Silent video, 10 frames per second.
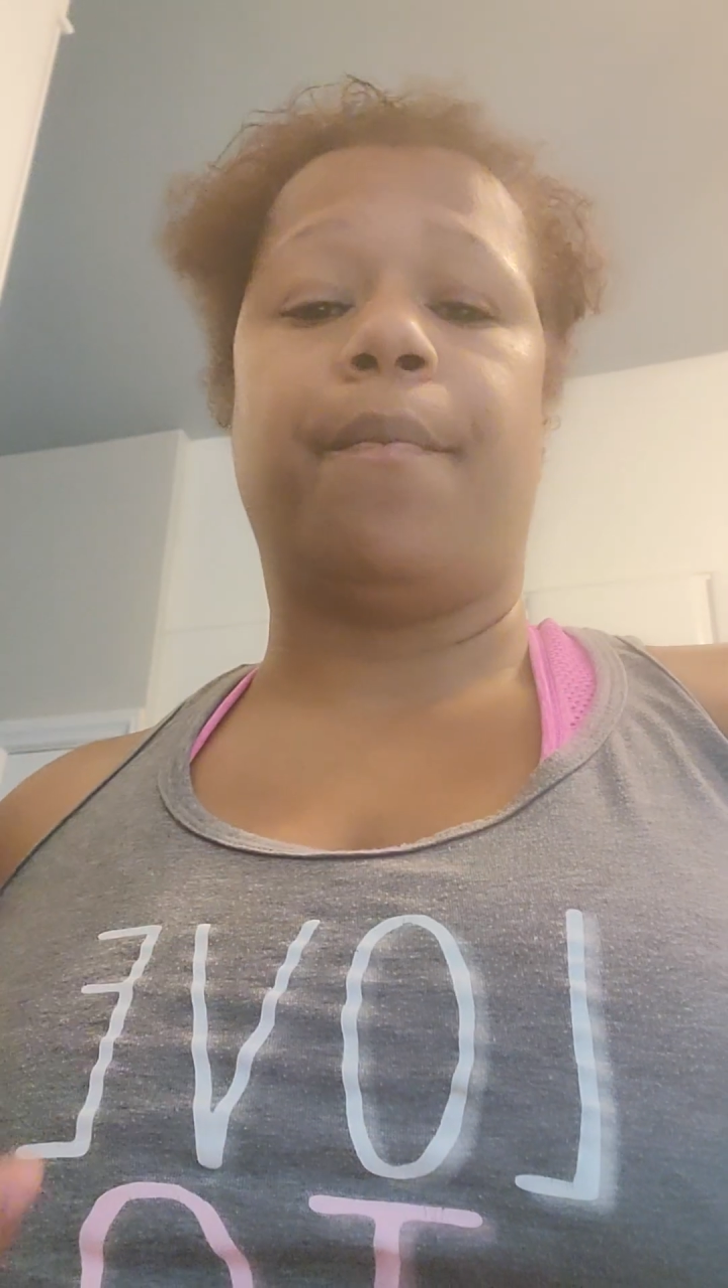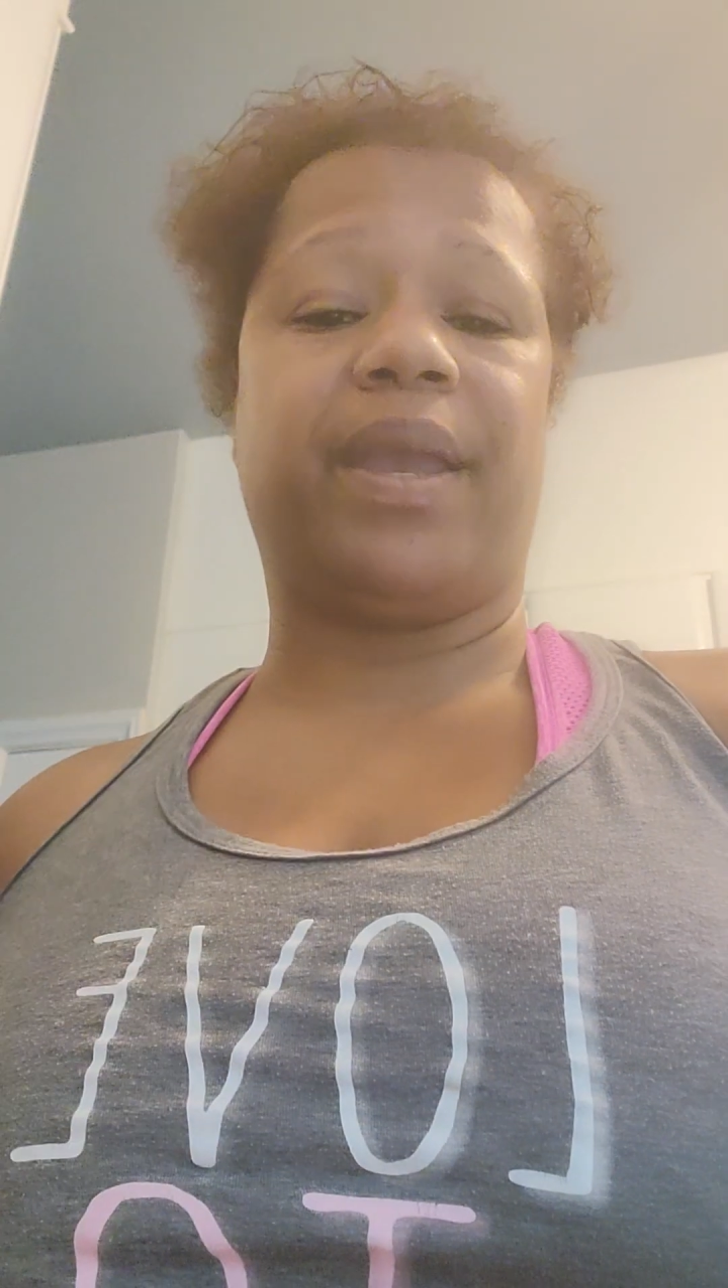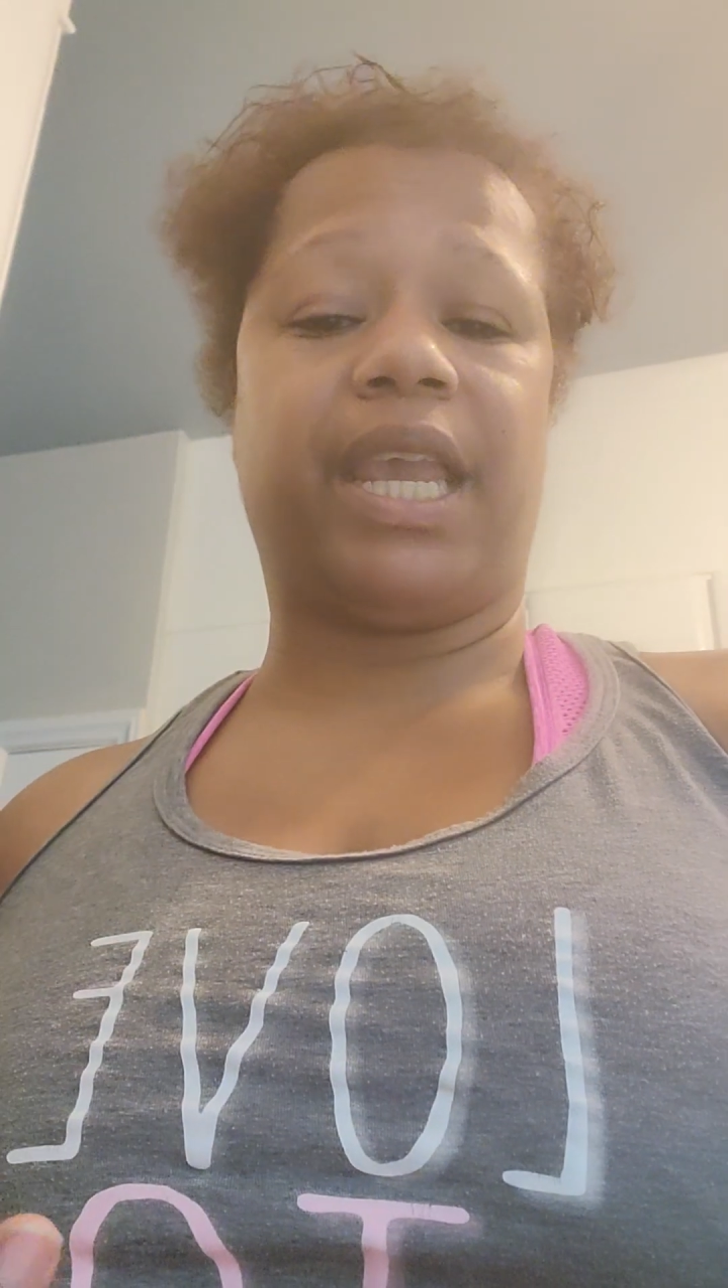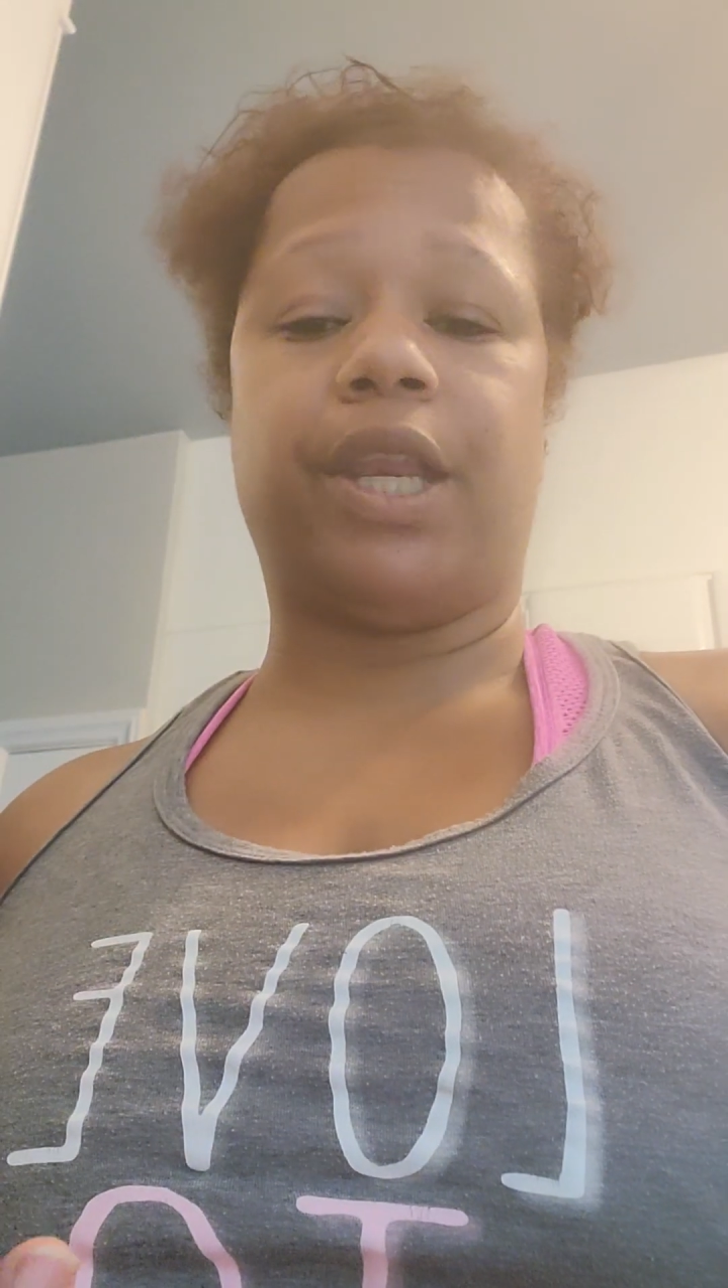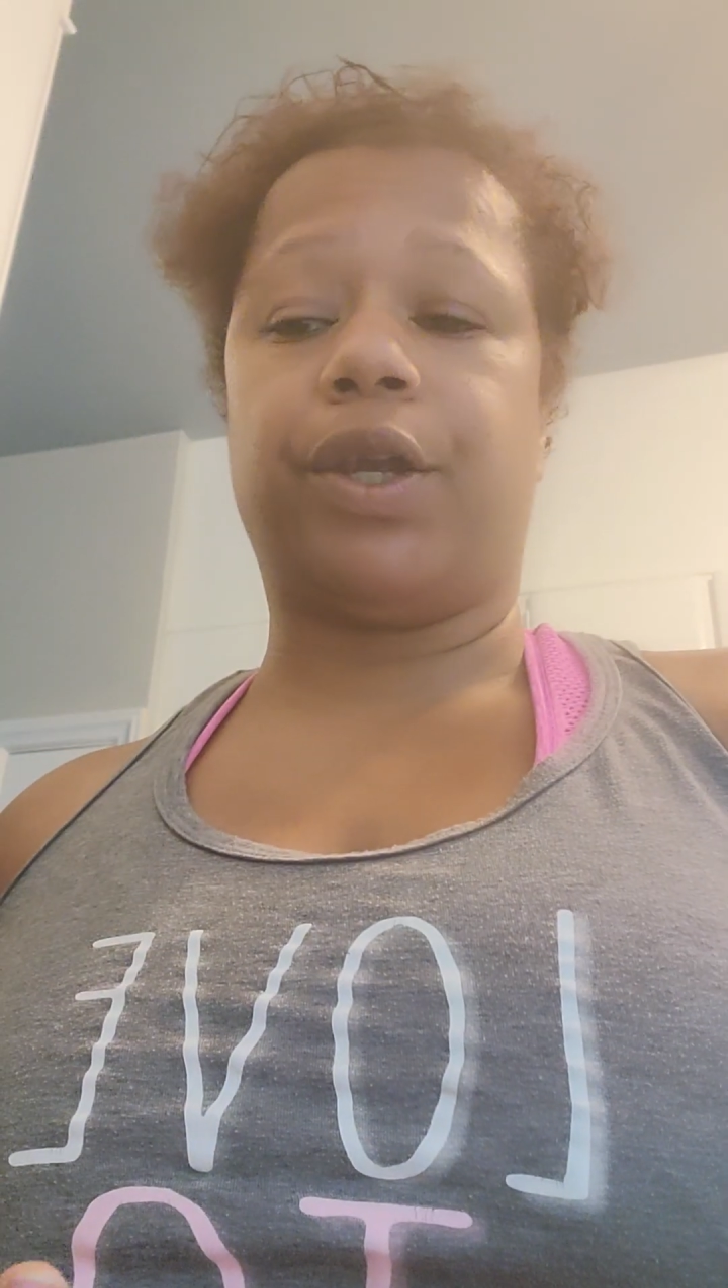
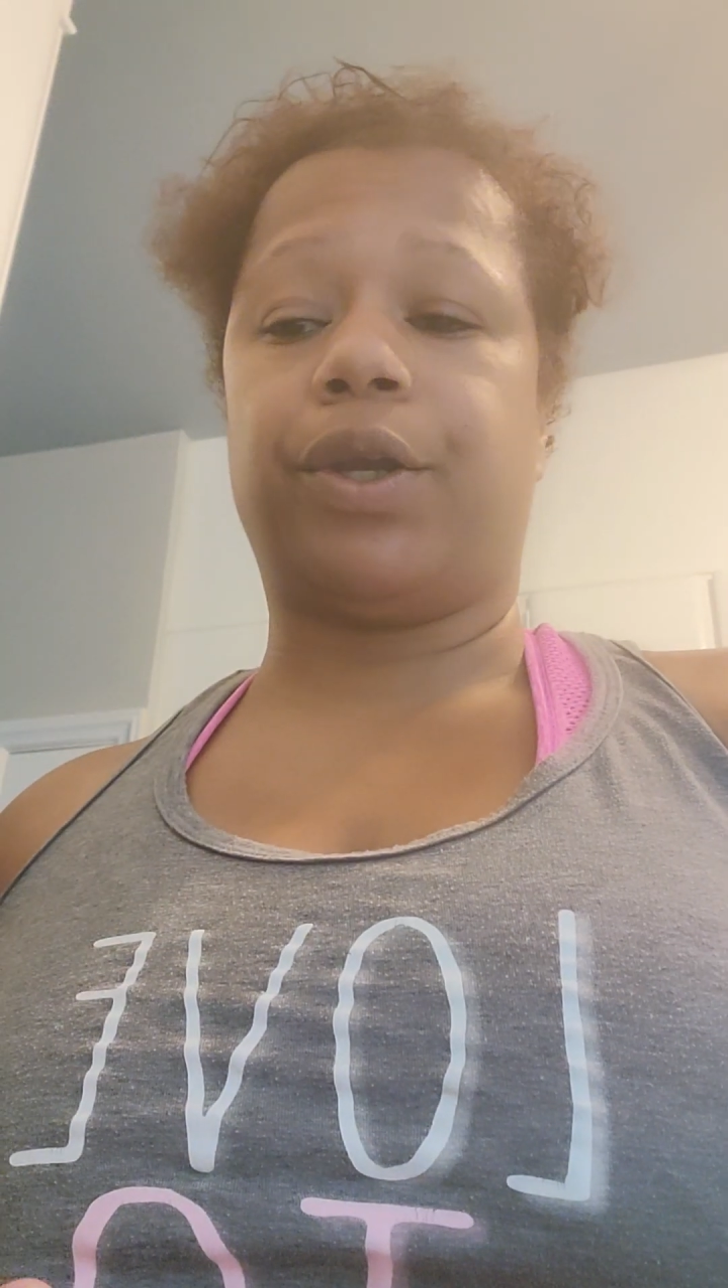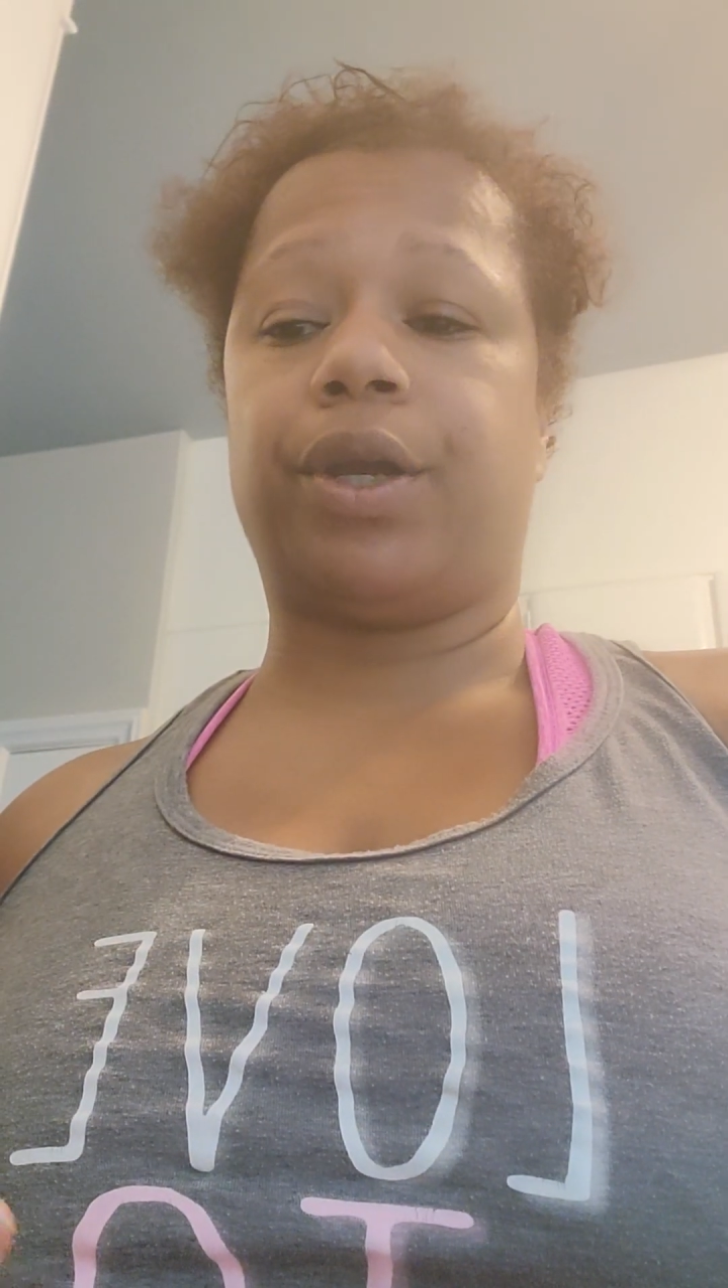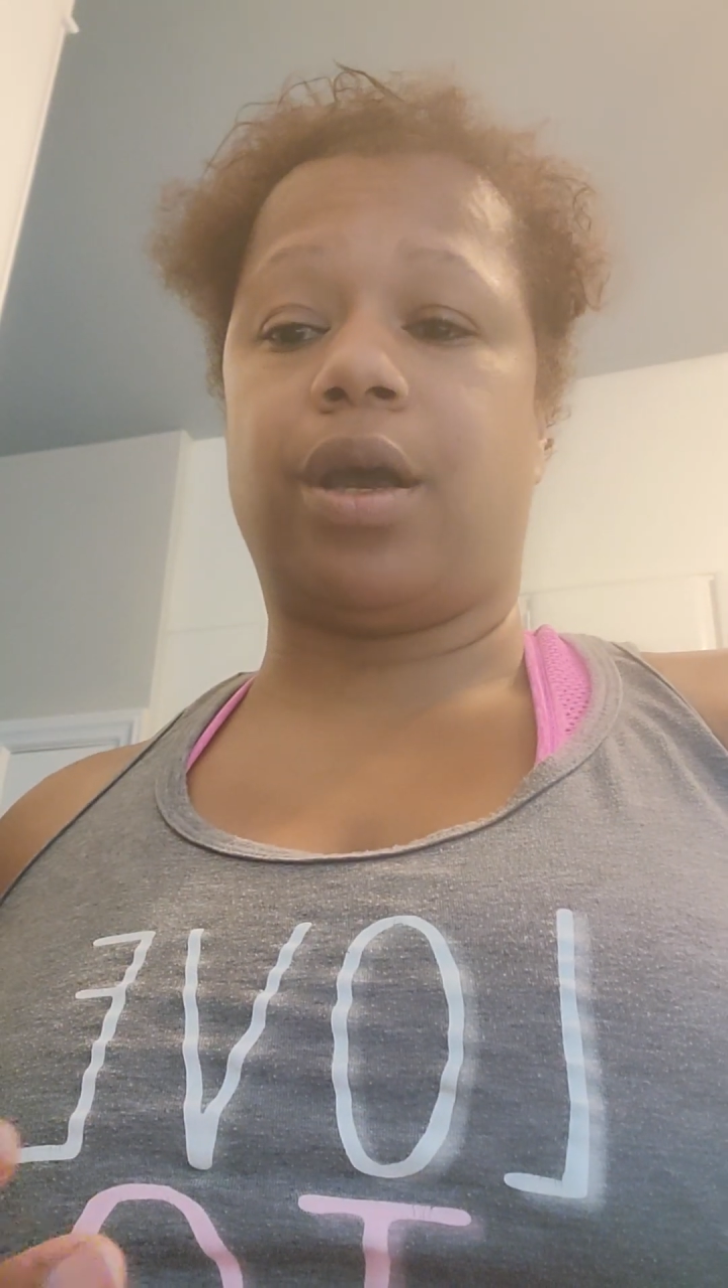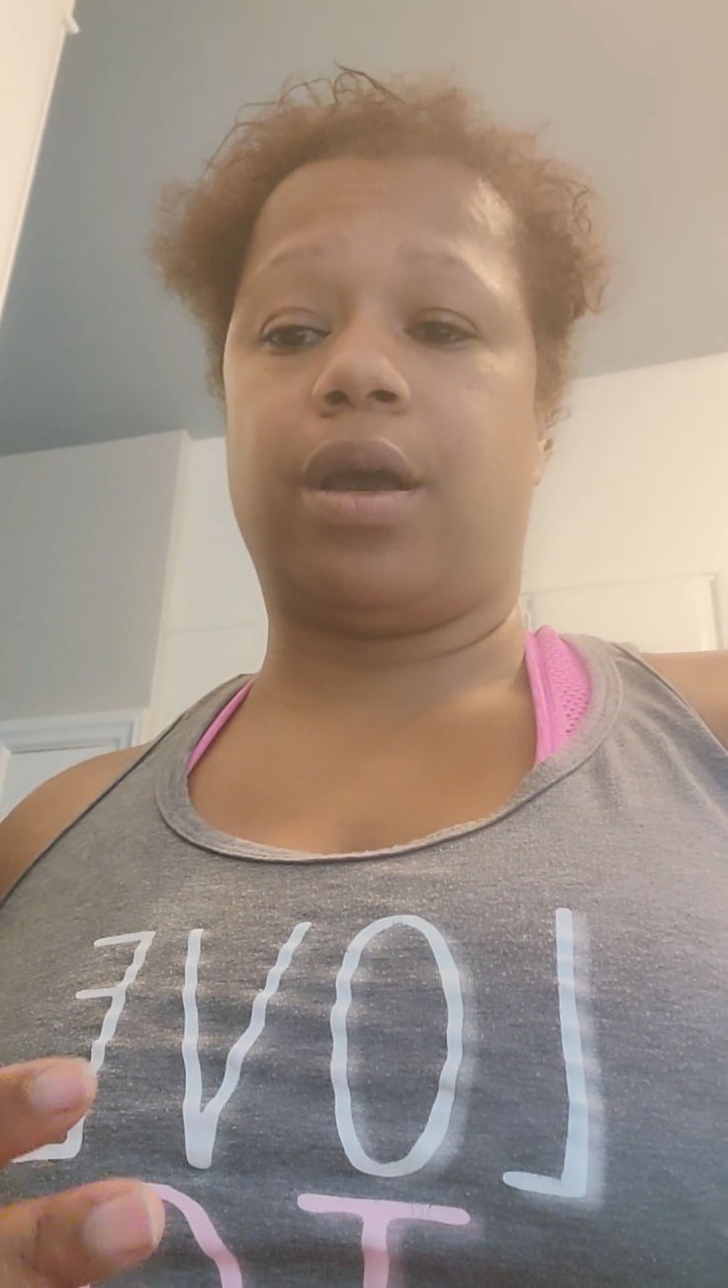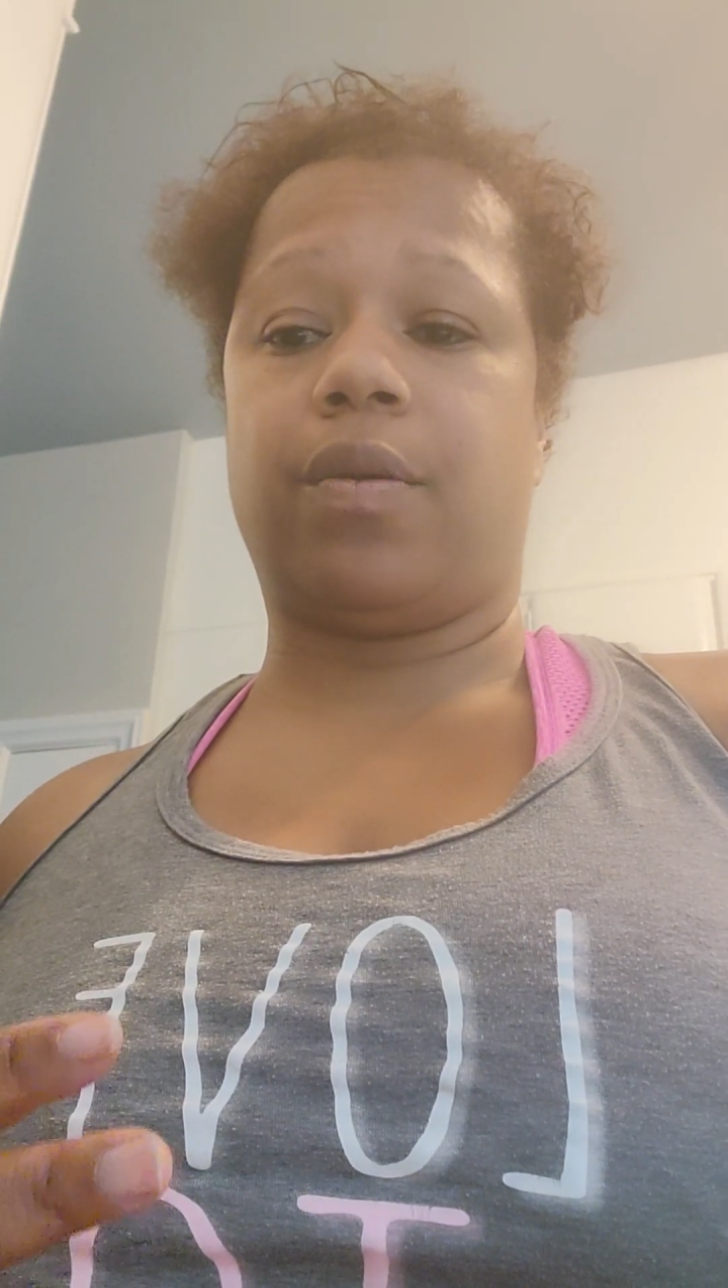beginner